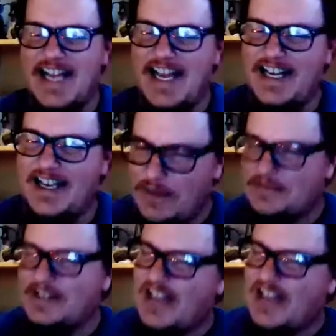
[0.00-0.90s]
He
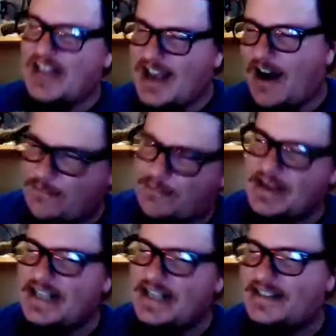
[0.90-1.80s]
rips his leg off and
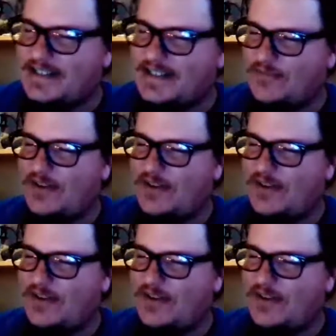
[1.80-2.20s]
beats him with it.